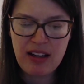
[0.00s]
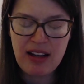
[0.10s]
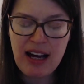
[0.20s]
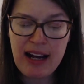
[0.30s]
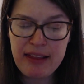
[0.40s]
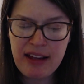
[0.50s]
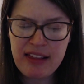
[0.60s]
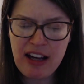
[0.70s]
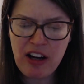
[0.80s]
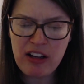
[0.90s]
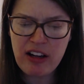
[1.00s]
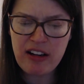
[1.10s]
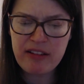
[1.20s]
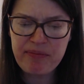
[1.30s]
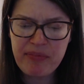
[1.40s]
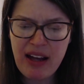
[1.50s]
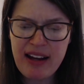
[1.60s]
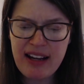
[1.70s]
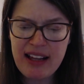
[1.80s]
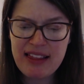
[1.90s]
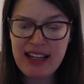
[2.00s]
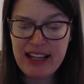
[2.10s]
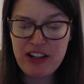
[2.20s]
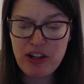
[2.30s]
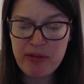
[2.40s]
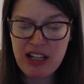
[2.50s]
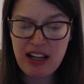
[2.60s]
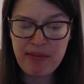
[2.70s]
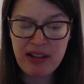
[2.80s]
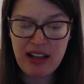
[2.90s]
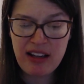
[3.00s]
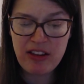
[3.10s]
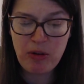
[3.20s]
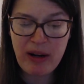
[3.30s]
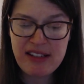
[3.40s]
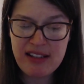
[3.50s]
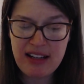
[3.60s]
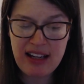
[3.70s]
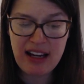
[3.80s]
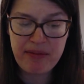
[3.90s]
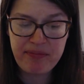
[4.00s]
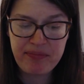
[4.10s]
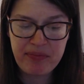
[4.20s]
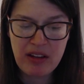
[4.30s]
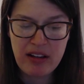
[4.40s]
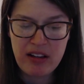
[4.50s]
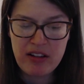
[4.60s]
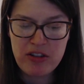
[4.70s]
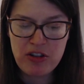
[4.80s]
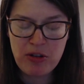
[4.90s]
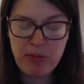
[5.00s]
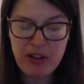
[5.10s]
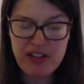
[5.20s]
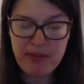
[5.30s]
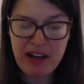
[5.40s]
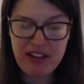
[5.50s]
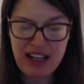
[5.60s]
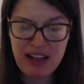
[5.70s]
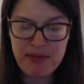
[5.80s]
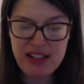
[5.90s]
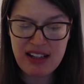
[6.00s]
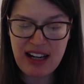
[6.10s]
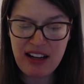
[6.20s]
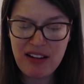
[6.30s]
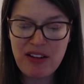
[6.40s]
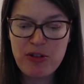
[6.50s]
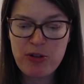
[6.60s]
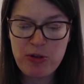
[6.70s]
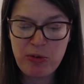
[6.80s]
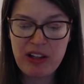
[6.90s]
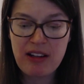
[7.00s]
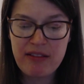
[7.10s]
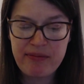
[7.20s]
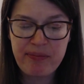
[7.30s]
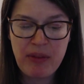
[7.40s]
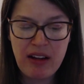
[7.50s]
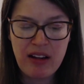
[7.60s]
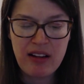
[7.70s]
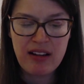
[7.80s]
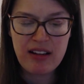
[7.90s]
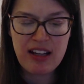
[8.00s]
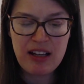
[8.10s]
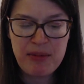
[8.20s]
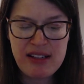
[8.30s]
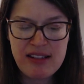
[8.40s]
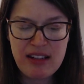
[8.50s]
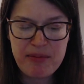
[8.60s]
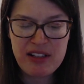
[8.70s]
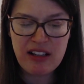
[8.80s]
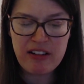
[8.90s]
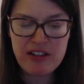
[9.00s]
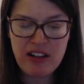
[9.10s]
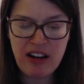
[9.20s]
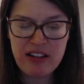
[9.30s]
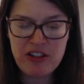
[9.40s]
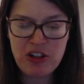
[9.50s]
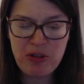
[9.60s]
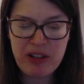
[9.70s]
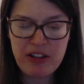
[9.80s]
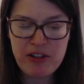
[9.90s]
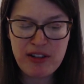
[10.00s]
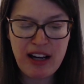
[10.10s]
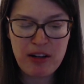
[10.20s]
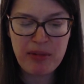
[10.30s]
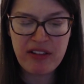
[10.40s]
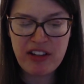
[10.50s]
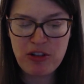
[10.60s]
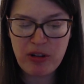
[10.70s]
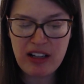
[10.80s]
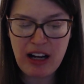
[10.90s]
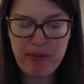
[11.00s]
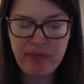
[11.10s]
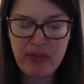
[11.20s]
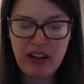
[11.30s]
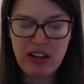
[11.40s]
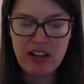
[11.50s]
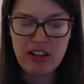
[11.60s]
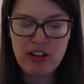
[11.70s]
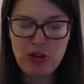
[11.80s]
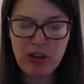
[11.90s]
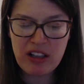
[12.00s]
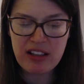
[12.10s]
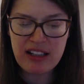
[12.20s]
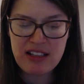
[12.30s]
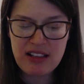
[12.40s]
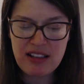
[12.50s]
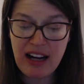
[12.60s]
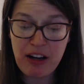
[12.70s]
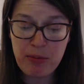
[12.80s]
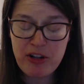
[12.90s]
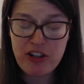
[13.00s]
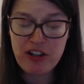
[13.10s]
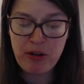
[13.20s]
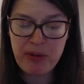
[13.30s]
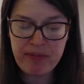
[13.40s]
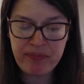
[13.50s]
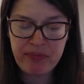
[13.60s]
I think they all are. I got the Egypt game and the Westing game. 2 books about games, said Kyle. Sweet. Akemi slipped Sierra's card into a reader slot above the doorknob. The door clicked. Kyle pushed it open.